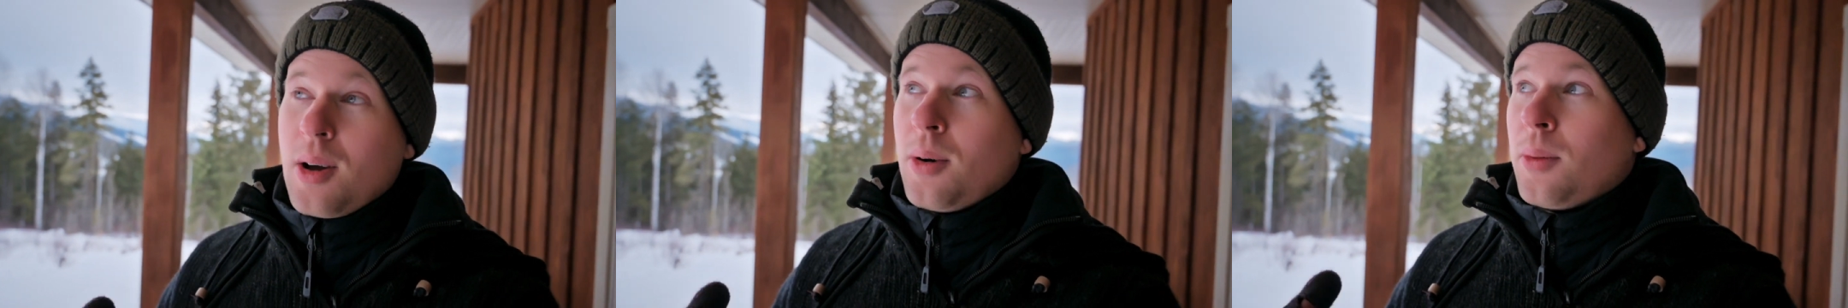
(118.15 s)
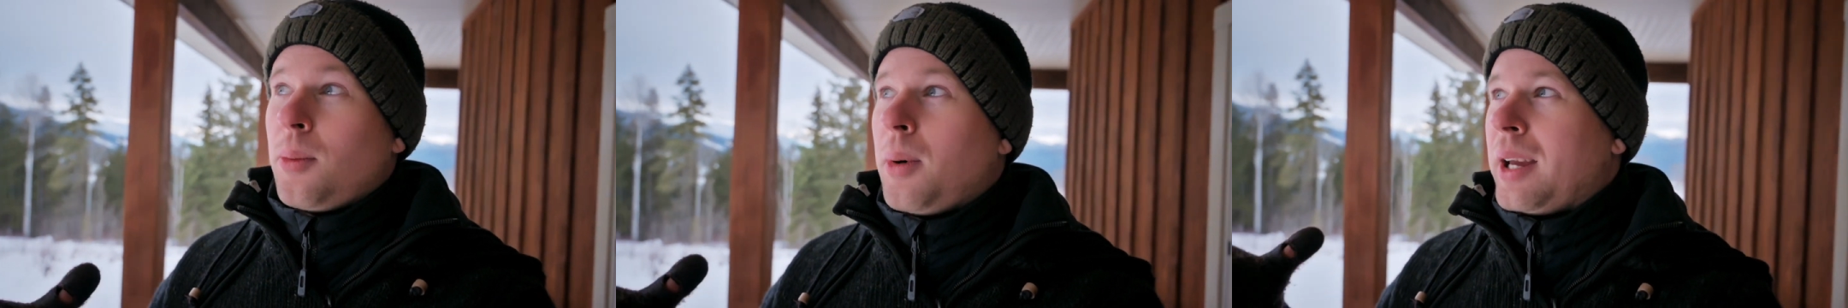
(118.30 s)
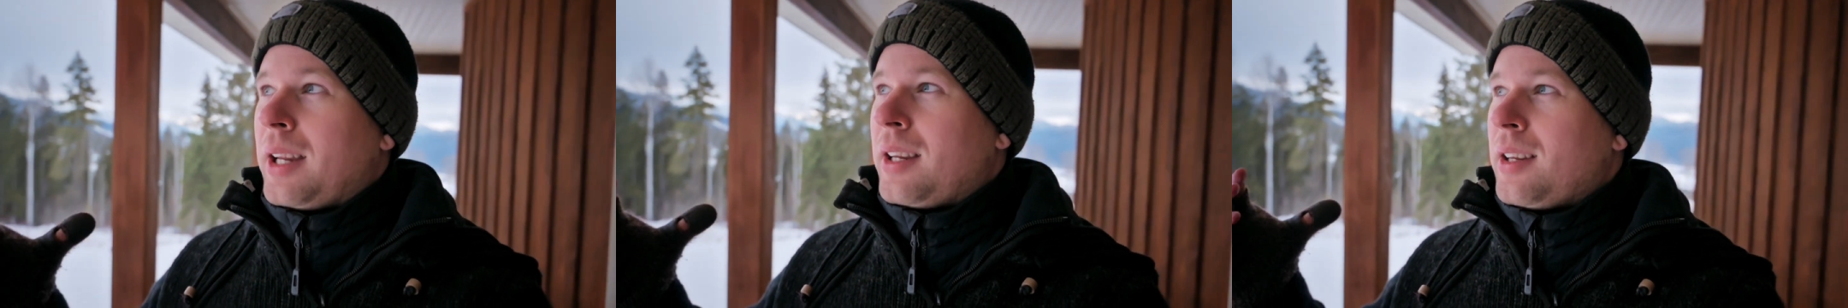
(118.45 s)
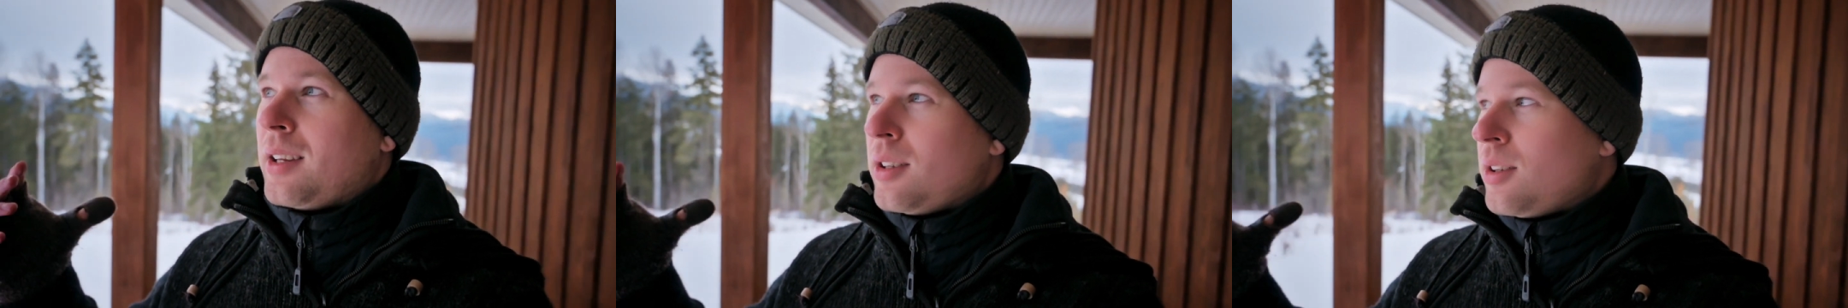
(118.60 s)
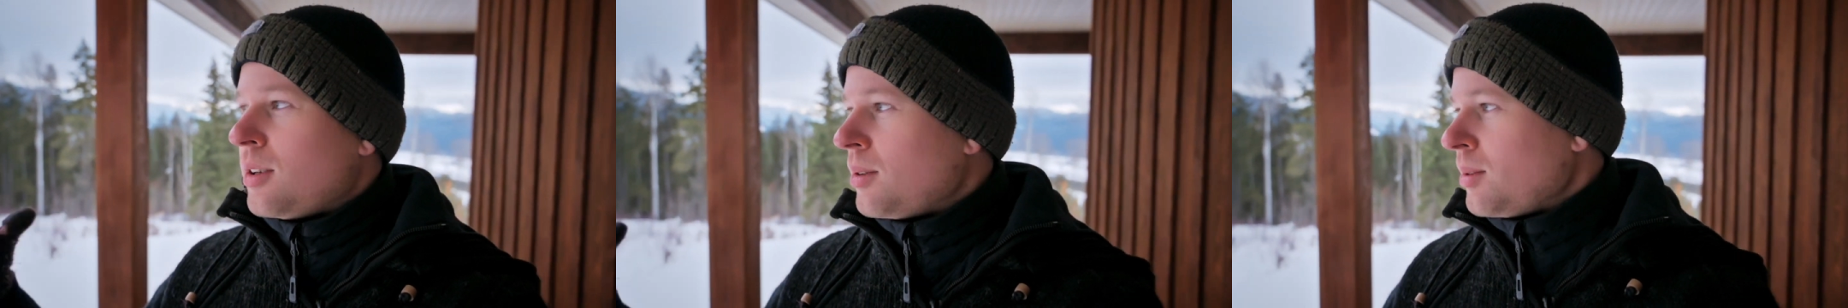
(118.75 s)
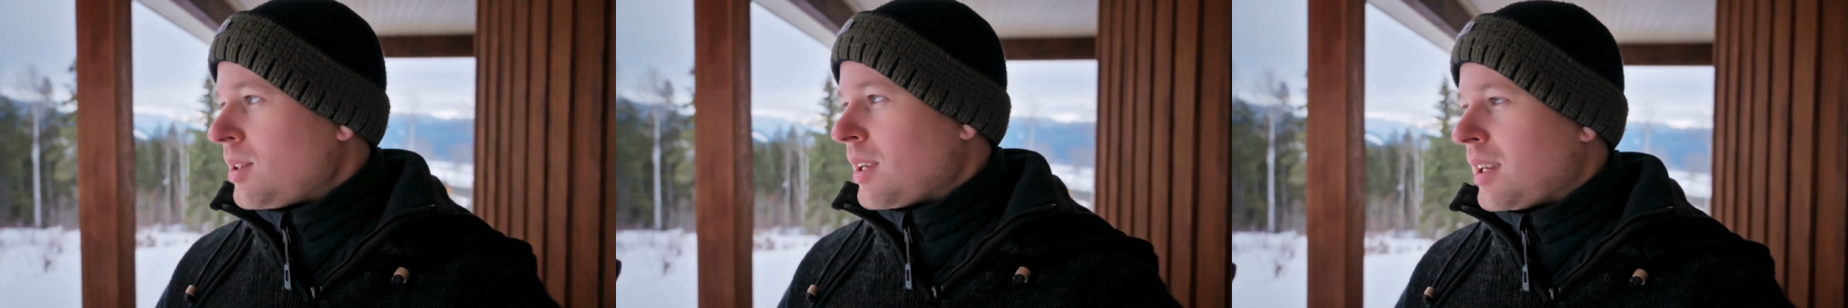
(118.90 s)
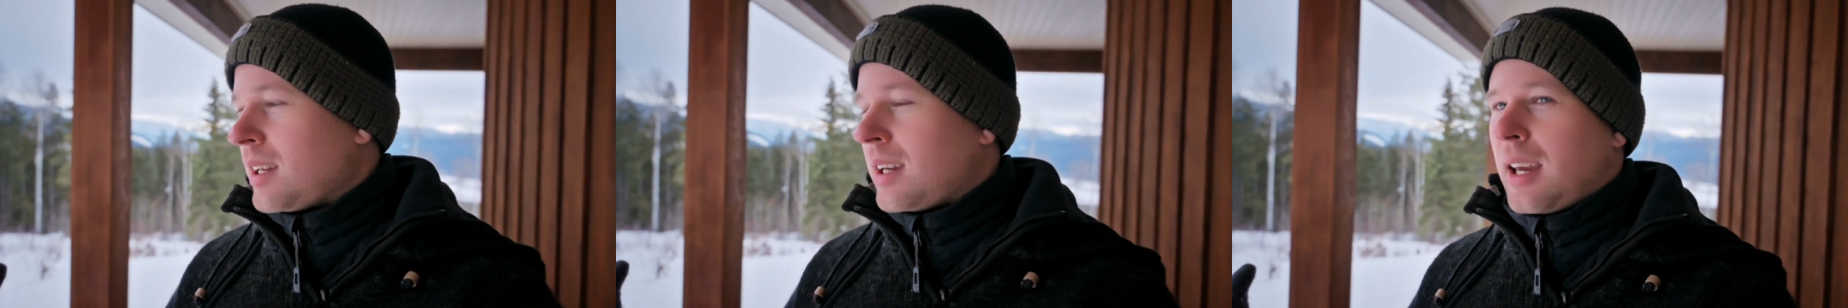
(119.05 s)
when
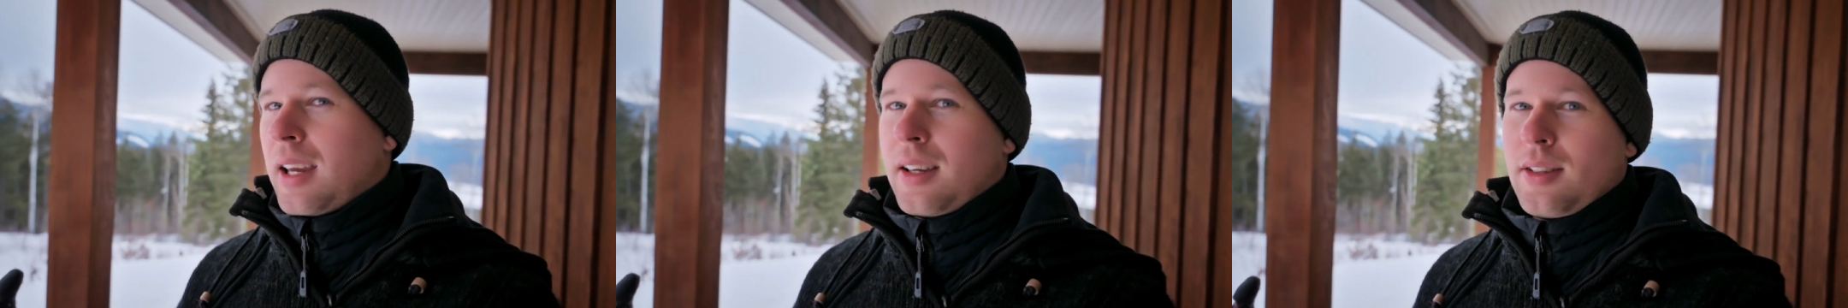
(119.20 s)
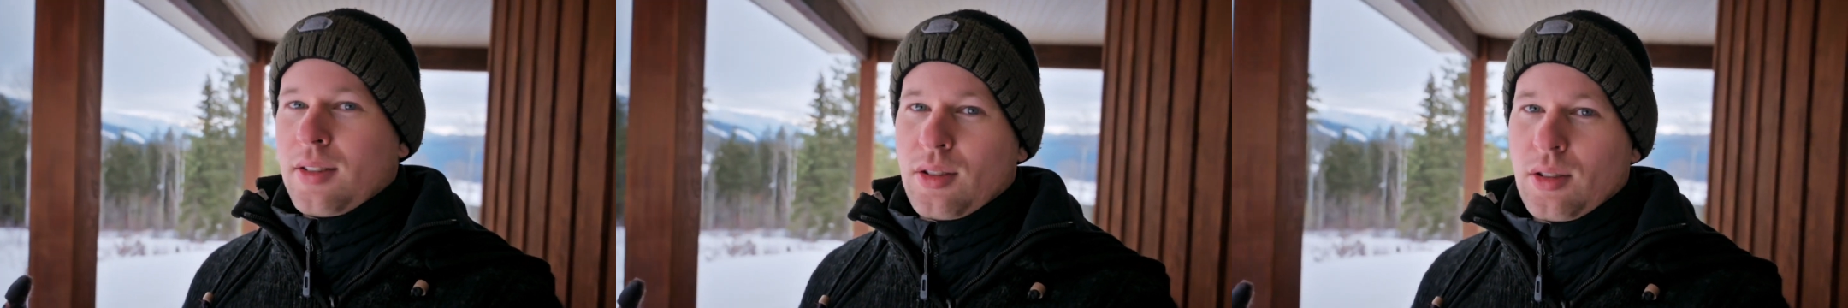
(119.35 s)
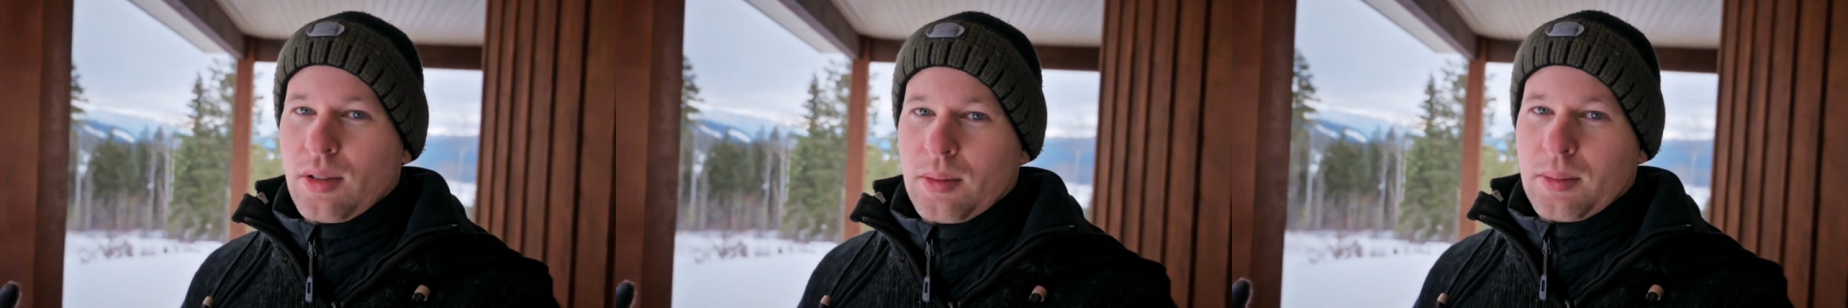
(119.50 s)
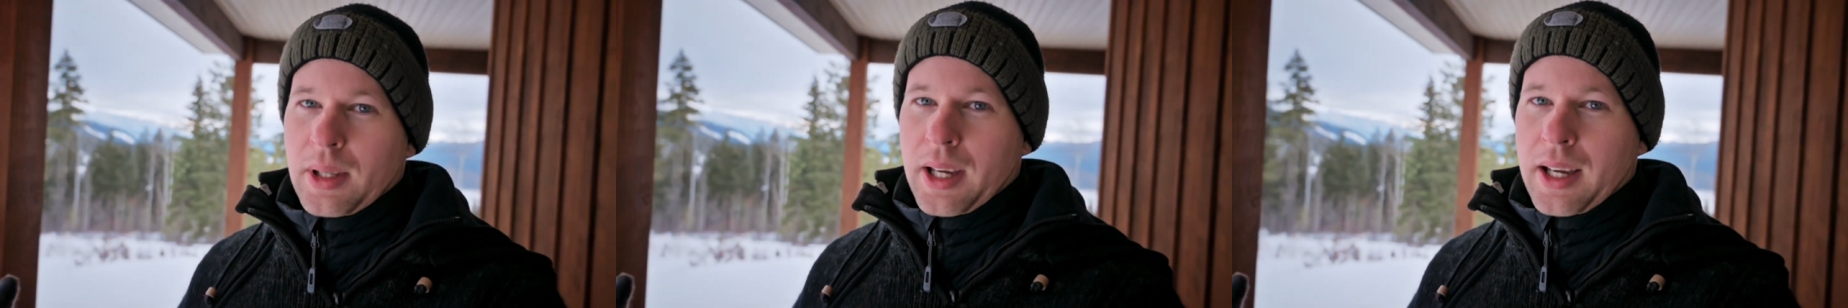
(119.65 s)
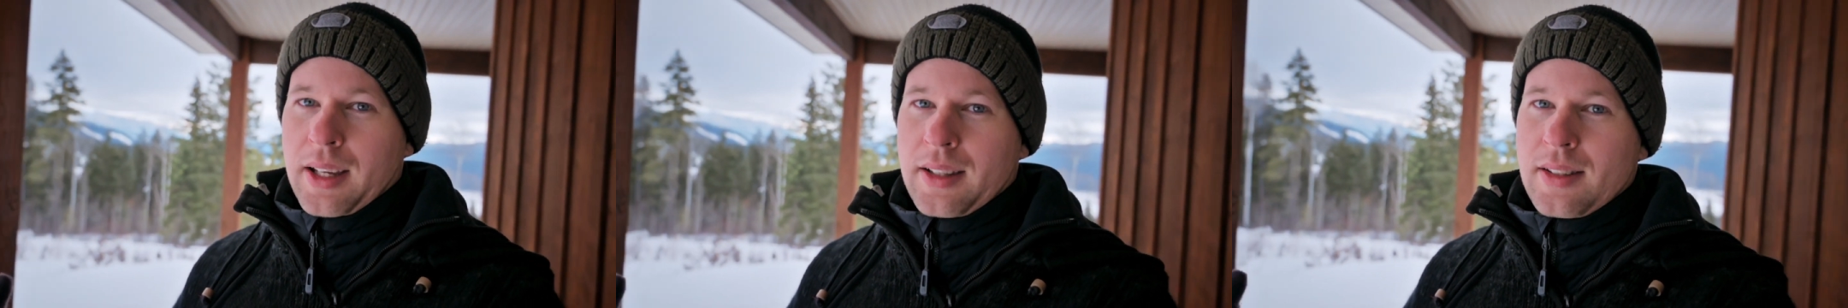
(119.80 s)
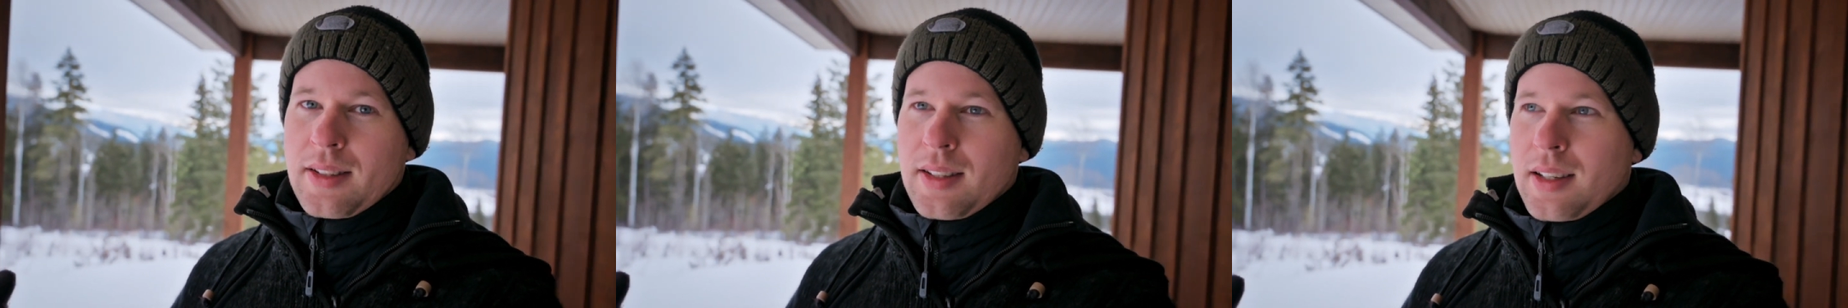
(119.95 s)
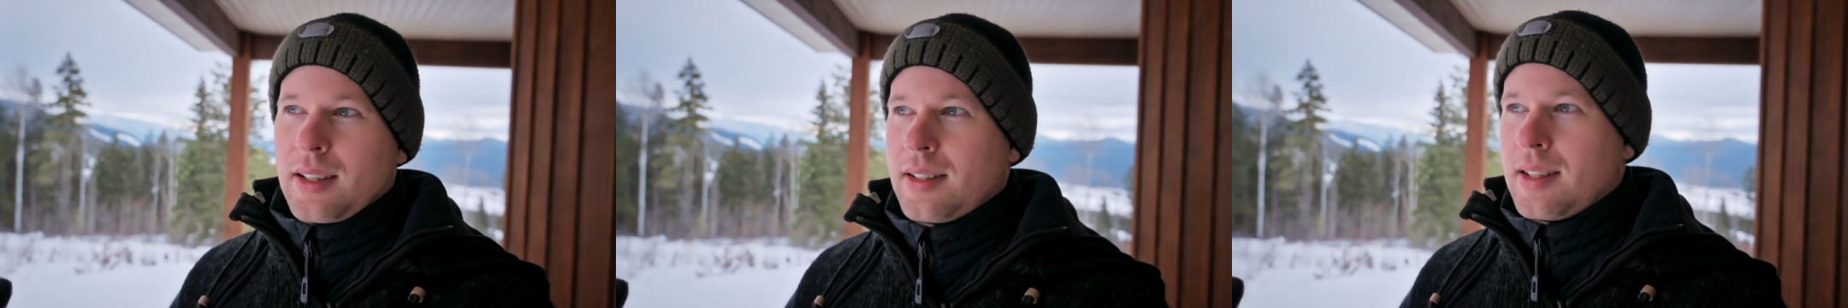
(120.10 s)
using a zoom
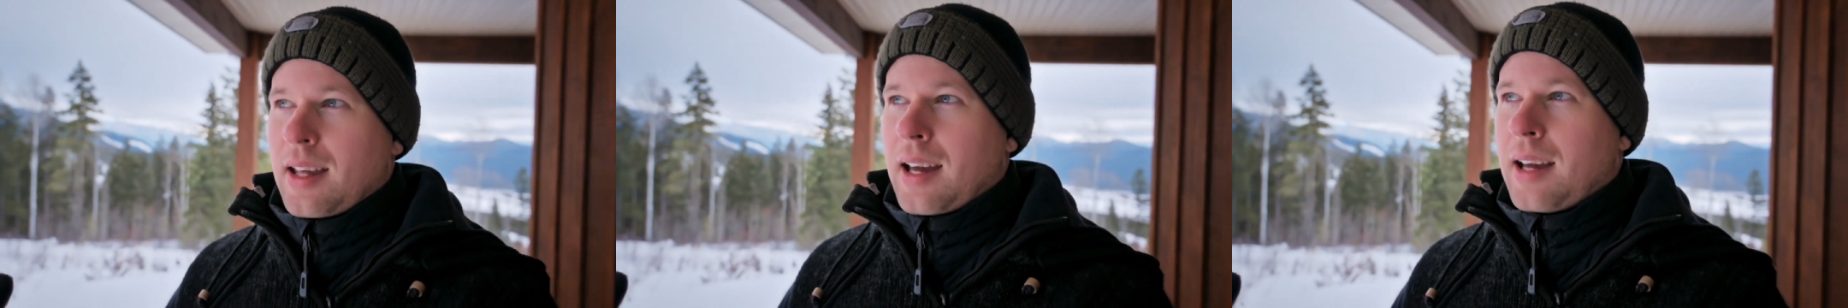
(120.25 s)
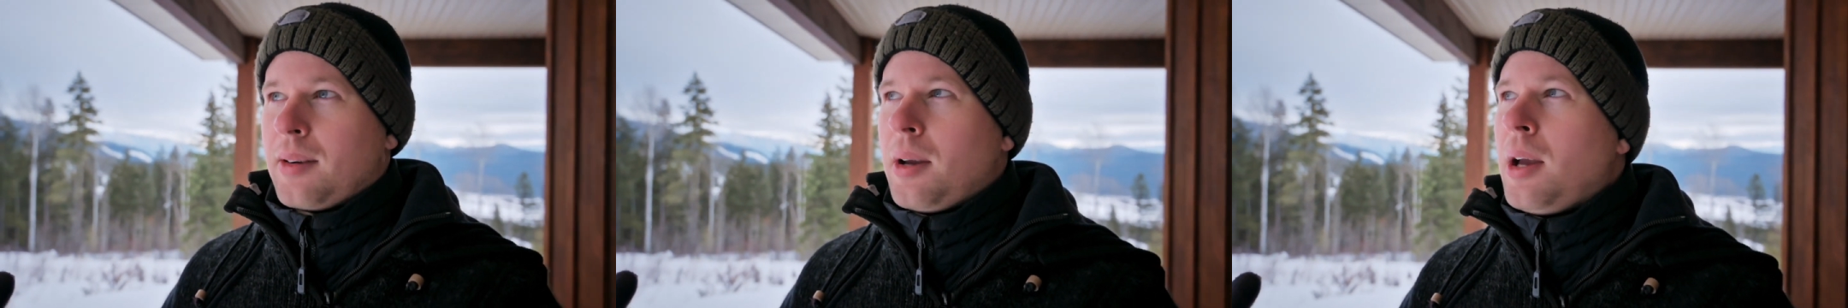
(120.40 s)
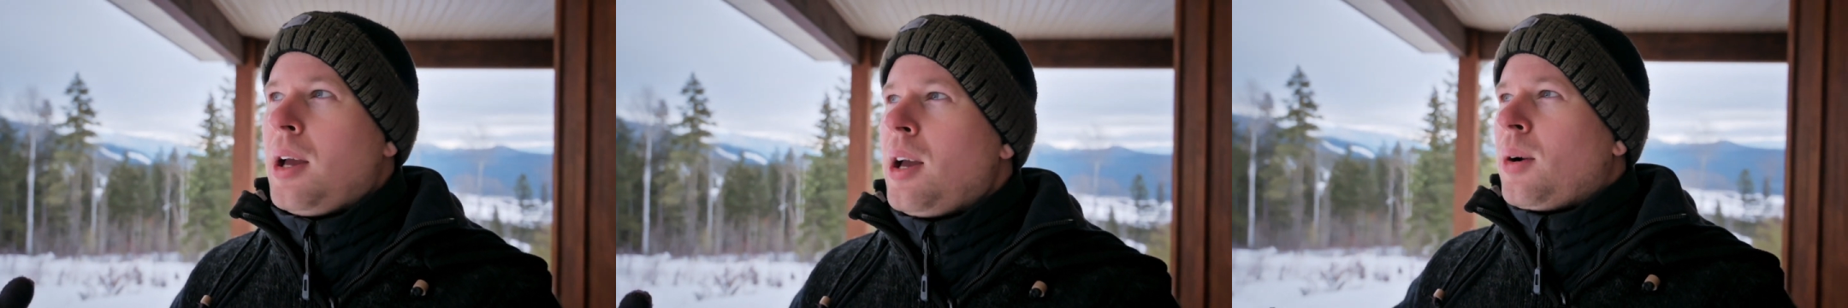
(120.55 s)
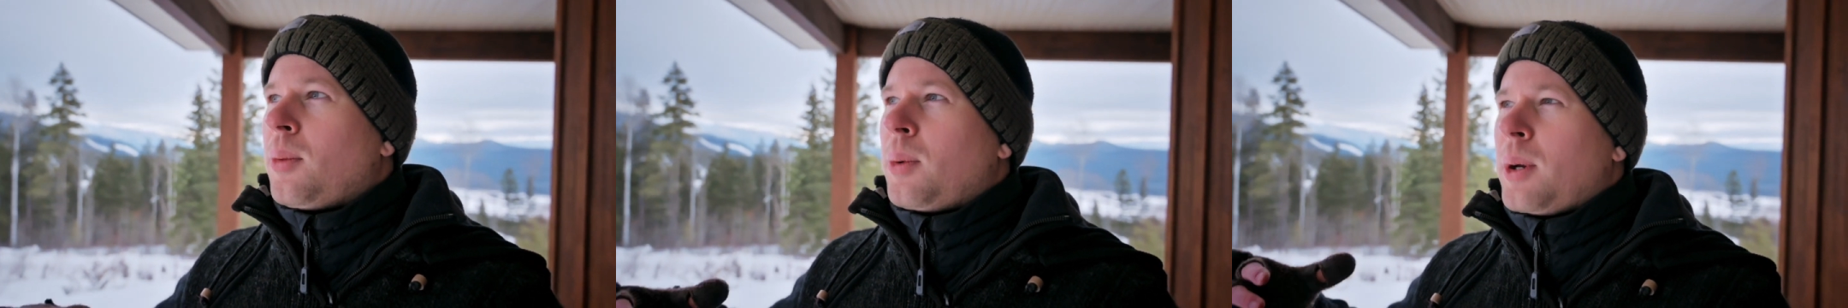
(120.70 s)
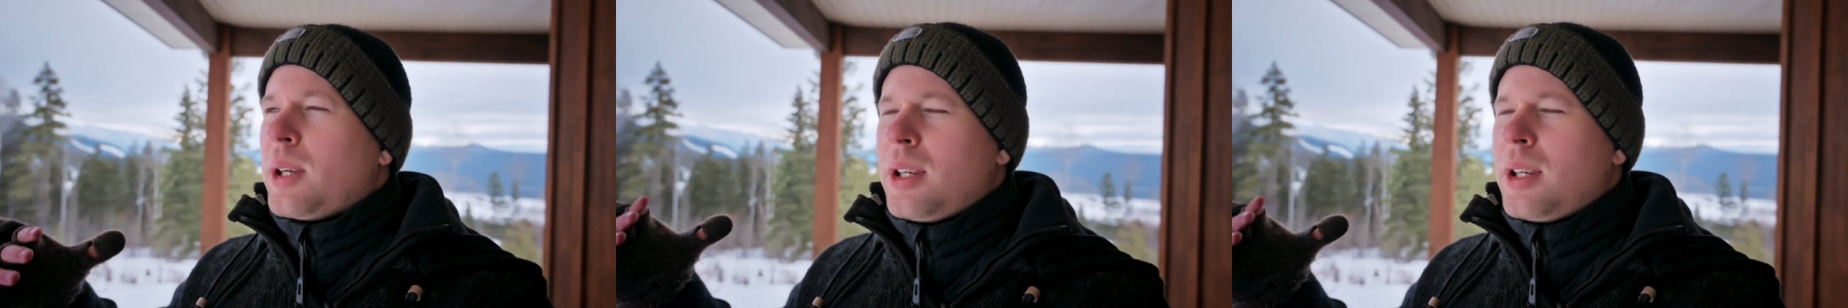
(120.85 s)
lens, is that we